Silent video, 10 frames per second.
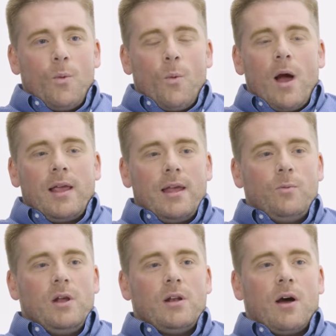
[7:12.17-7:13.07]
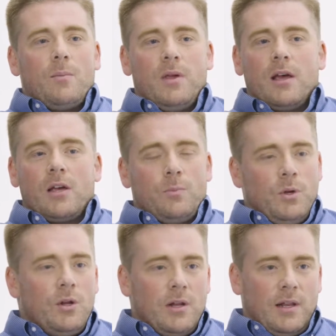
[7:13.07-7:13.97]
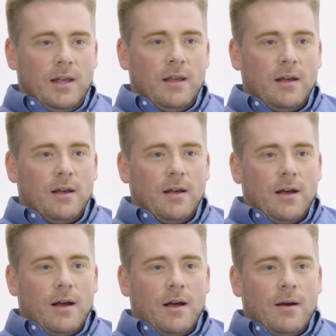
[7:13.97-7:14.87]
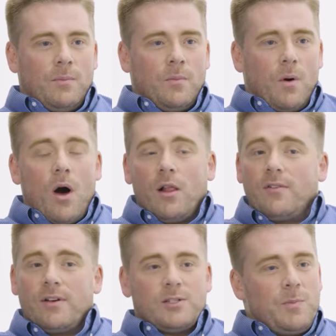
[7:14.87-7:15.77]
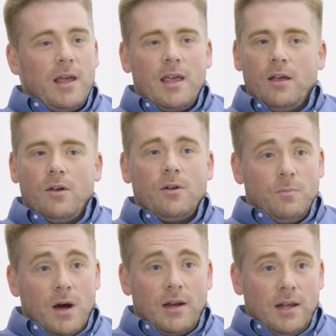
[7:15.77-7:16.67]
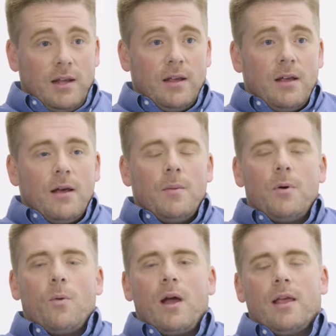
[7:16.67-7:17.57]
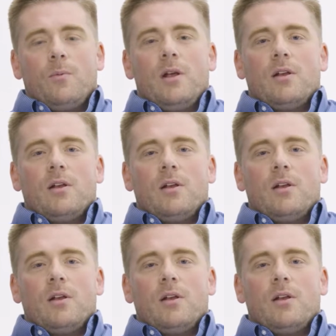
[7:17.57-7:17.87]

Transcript: why can we not be a community, all of us making good money, but why can we